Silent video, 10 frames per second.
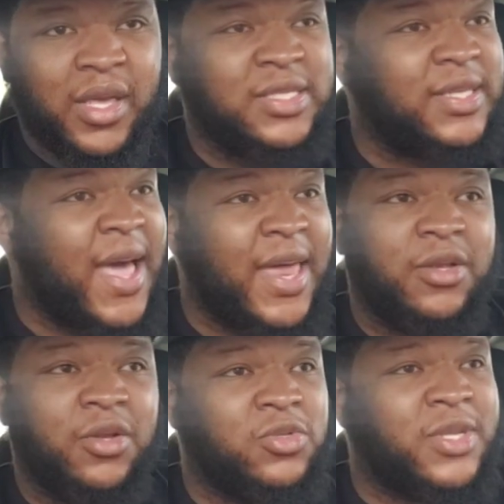It's a lot
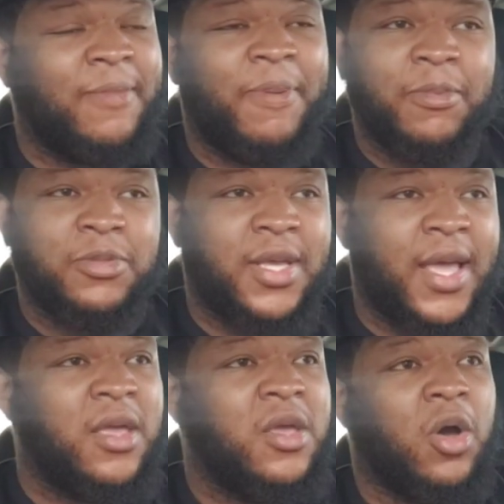of dudes that people
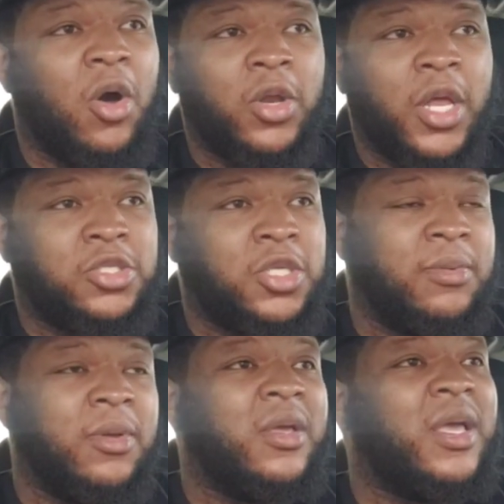say, oh, that
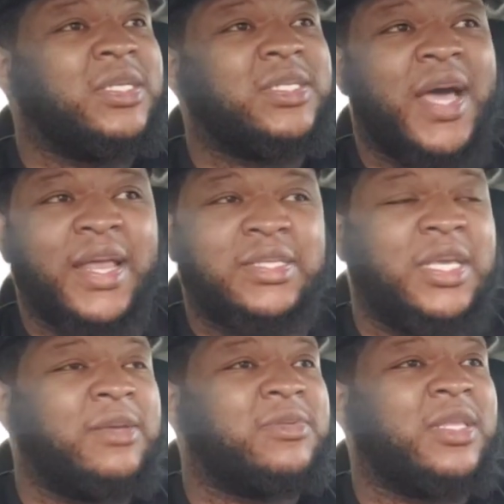team. It's a lot of
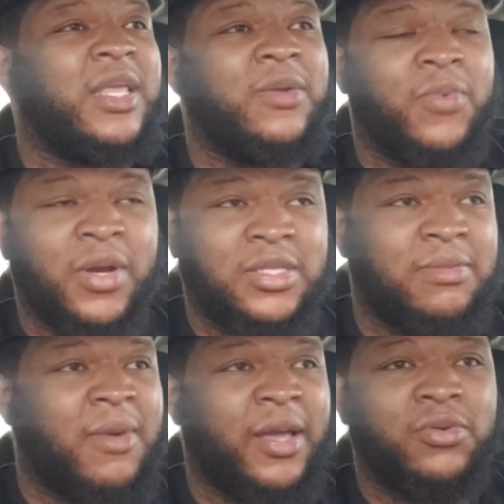teams that didn't run
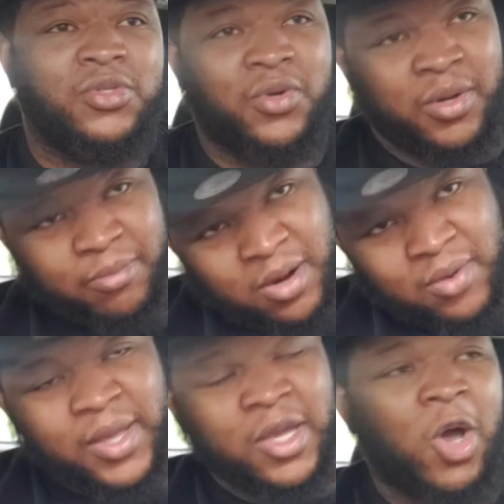into Michael Jordan,
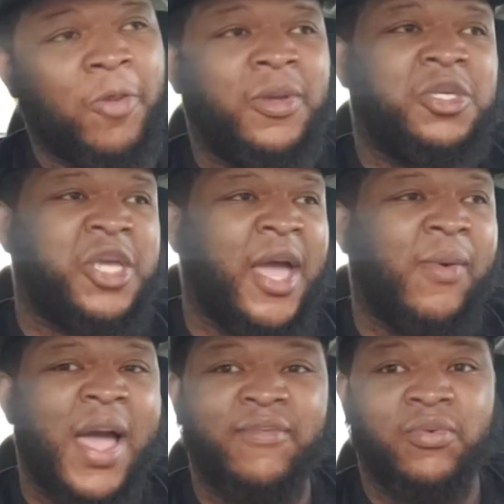bro, and Kobe and Shaq
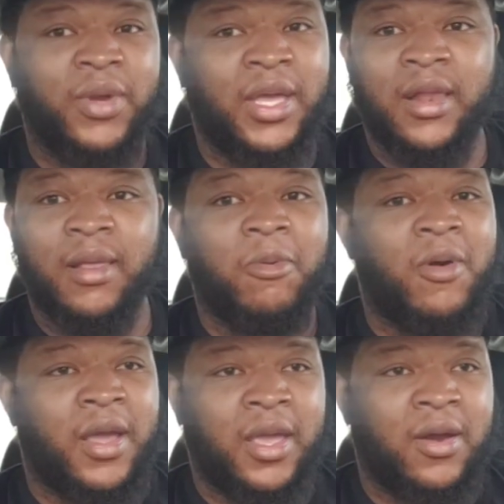will have a ring in
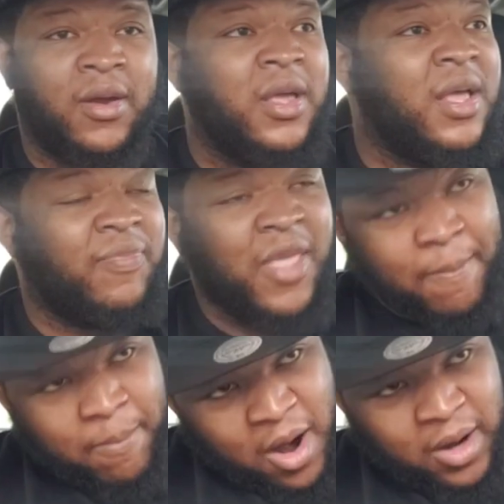LeBron era.
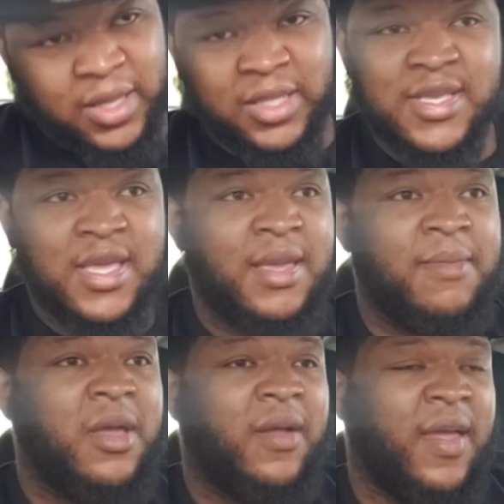That Barkley
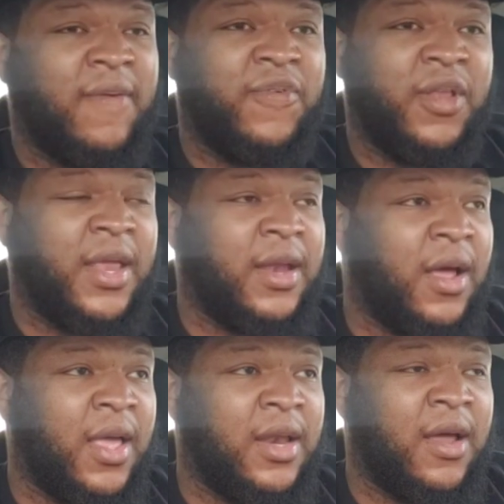team in
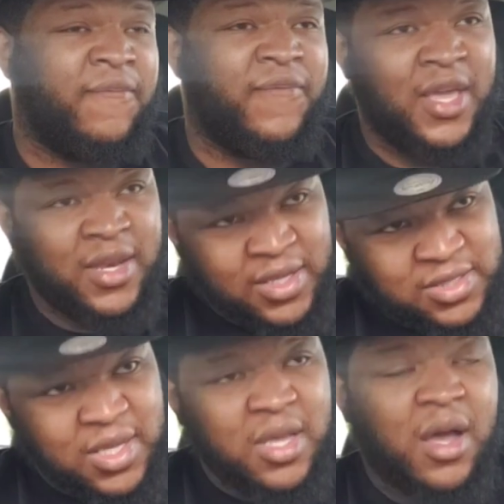
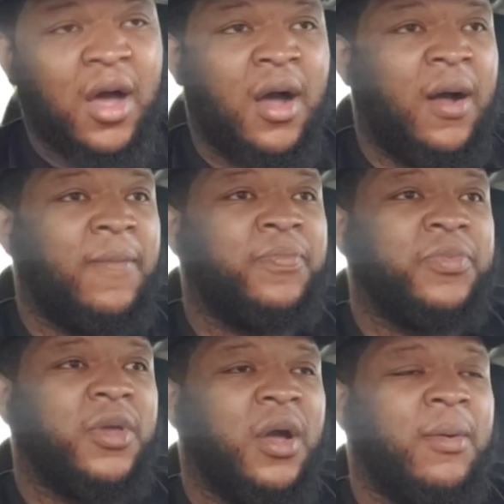Phoenix.
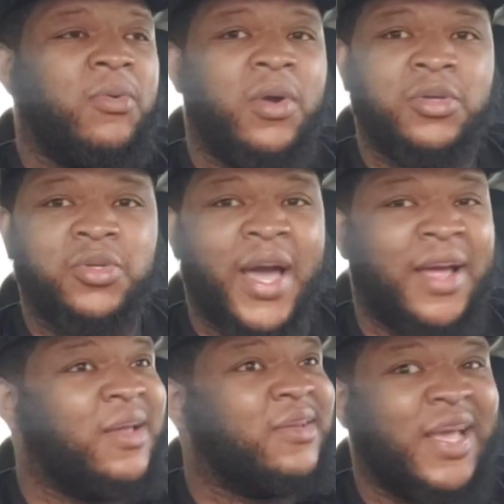Who else you
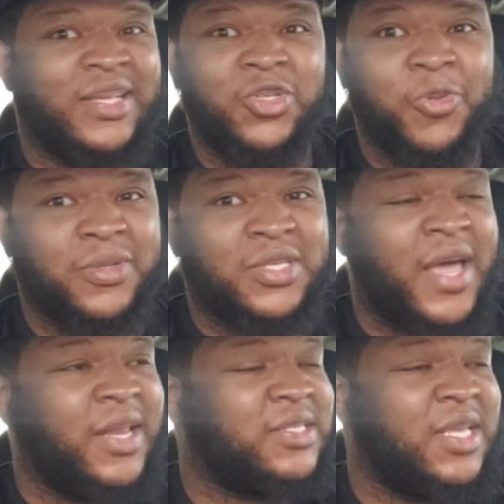got? That
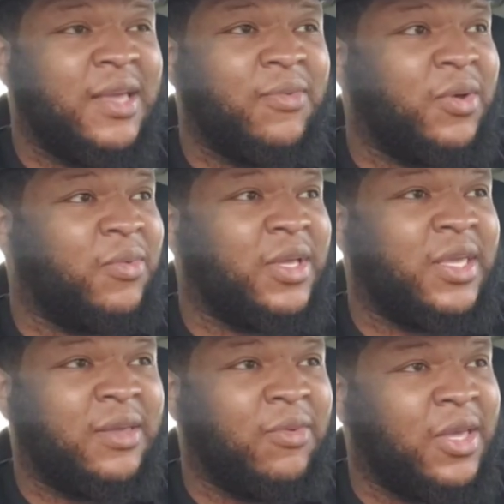Supersonics team with
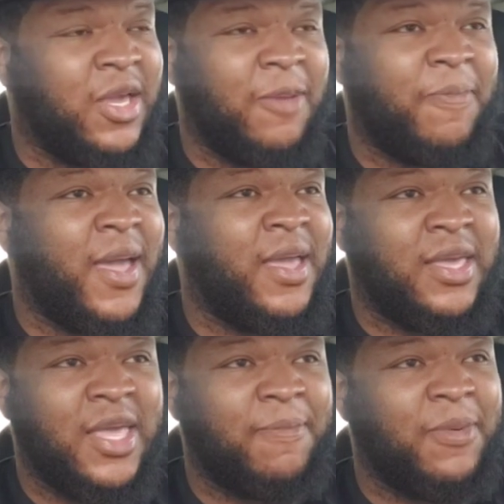Gary Payton,
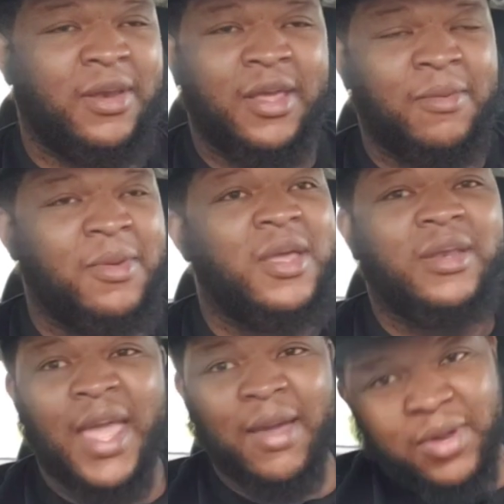Kemp, and them.
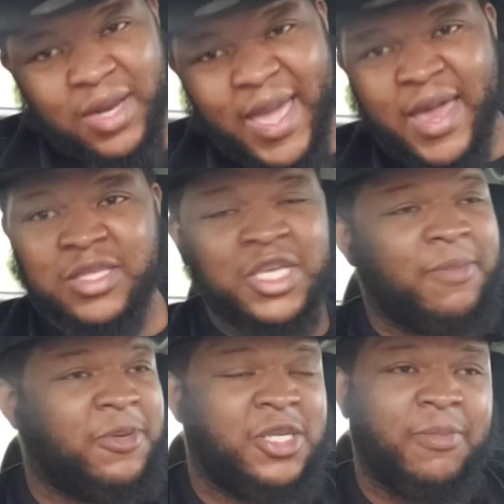They would have had a
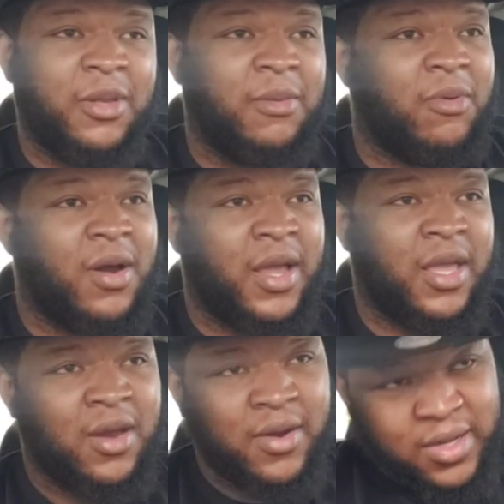championship in
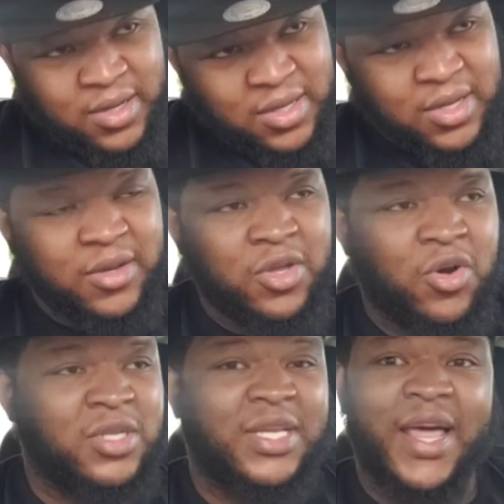LeBron era. You
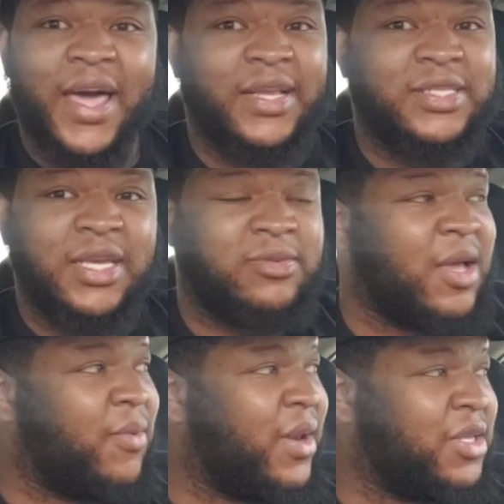know, it's a lot of teams
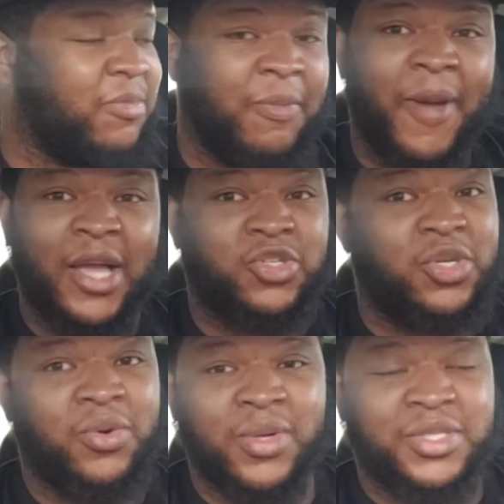that would have been Patrick
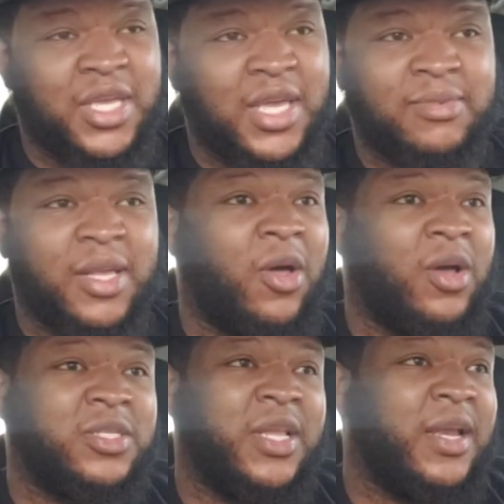Ewing teams that
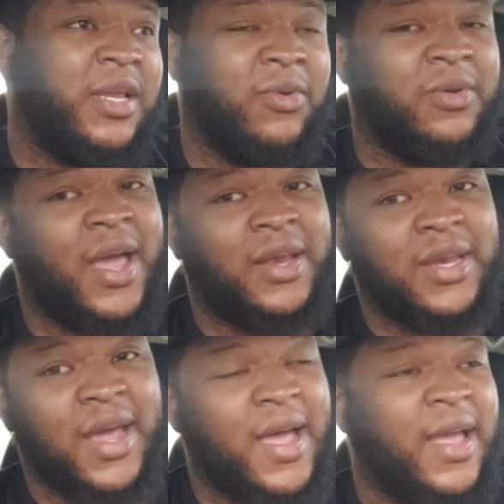lost in
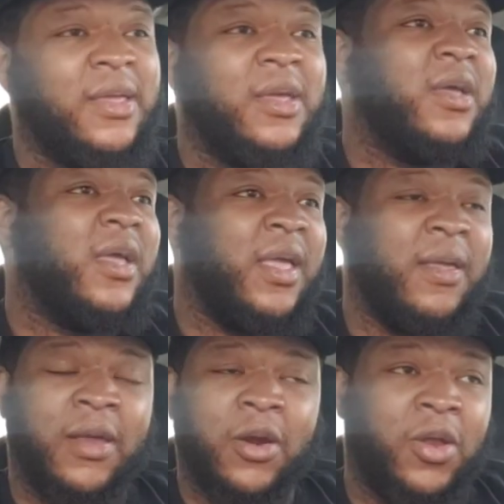99
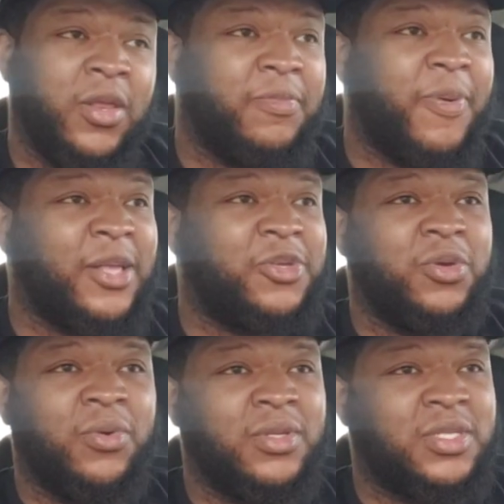and earlier
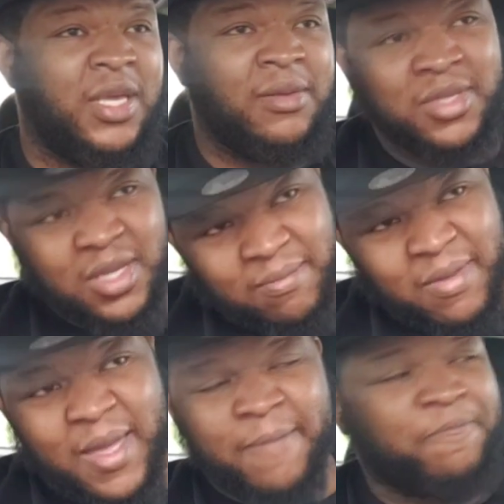Patrick Ewing teams.
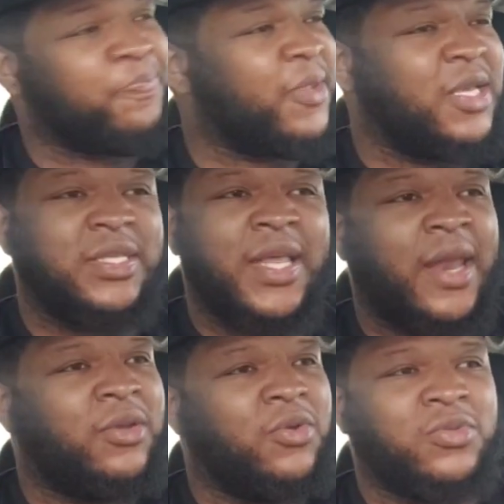Man, it's a
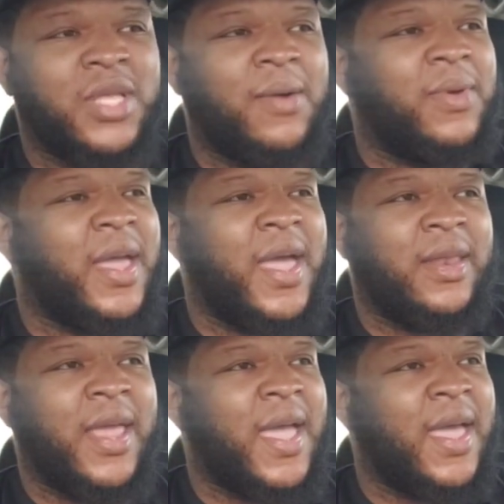lot of dudes that would
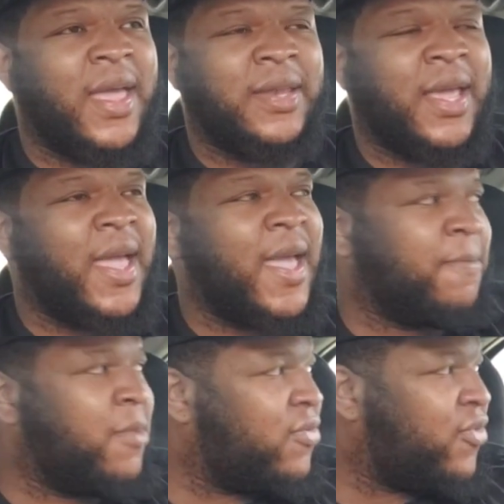have that
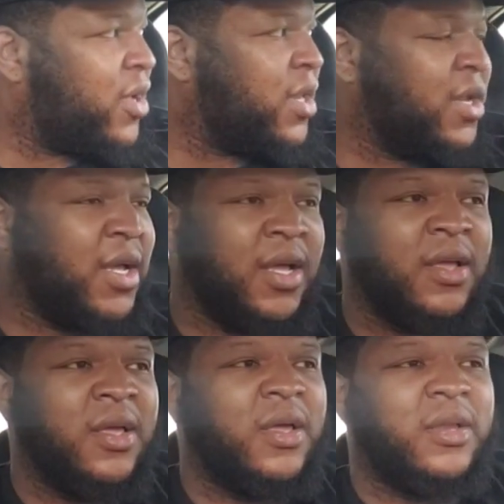had
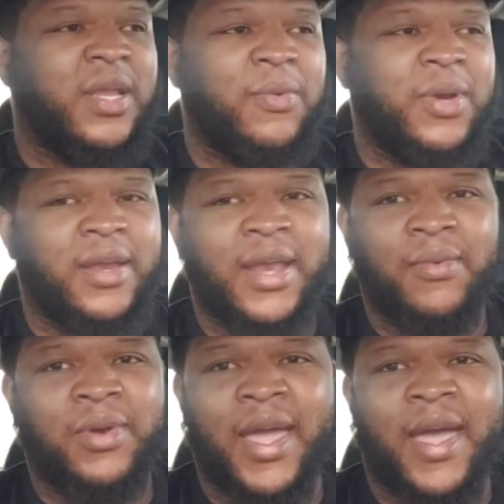motherfucking that
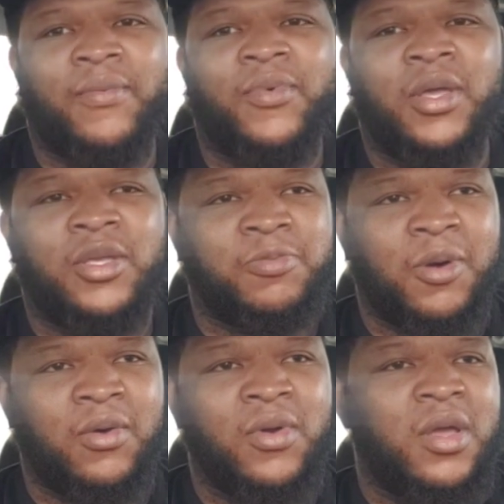would have had rings,
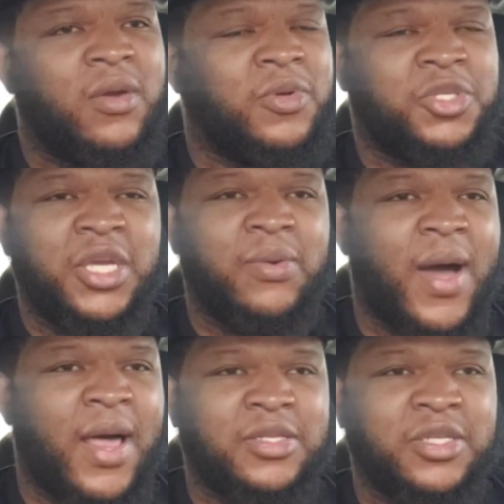bro. Rasheed
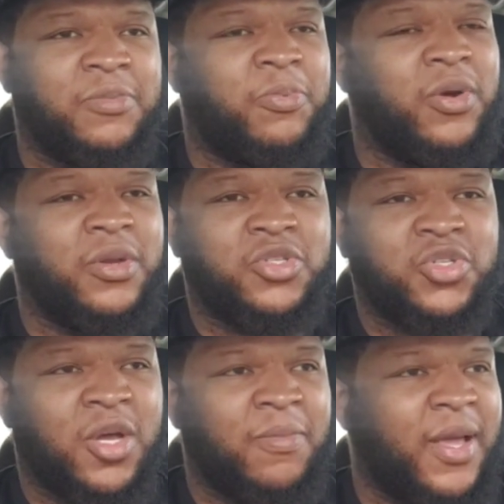Wallace and the Portland
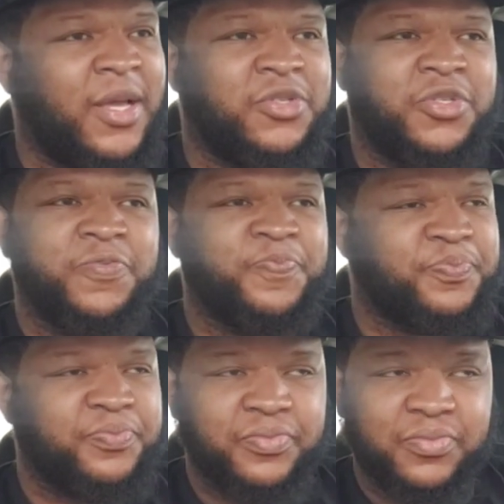Trailblazers,
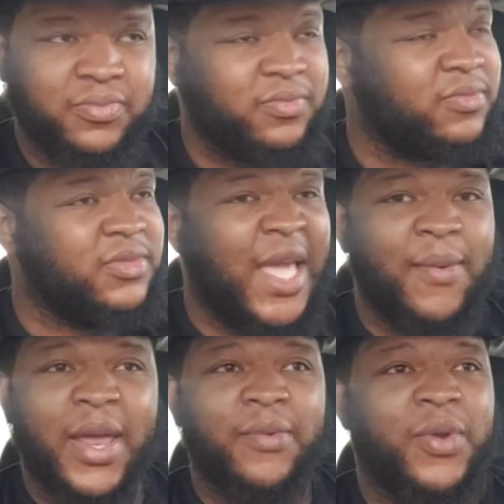
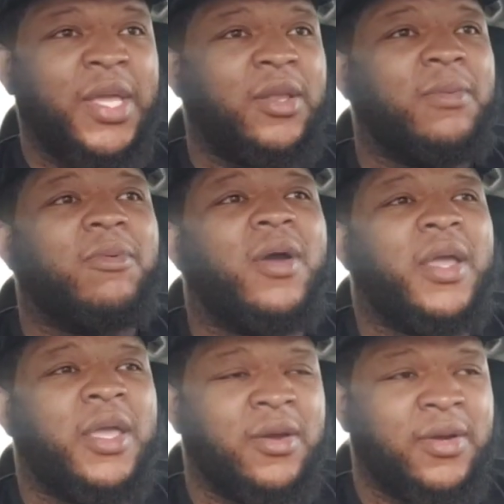they had a ring of
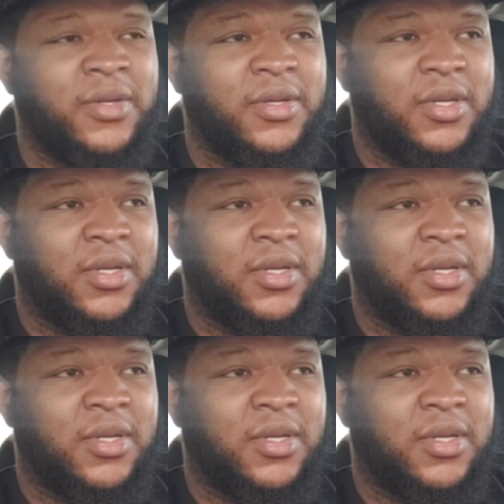LeBron era.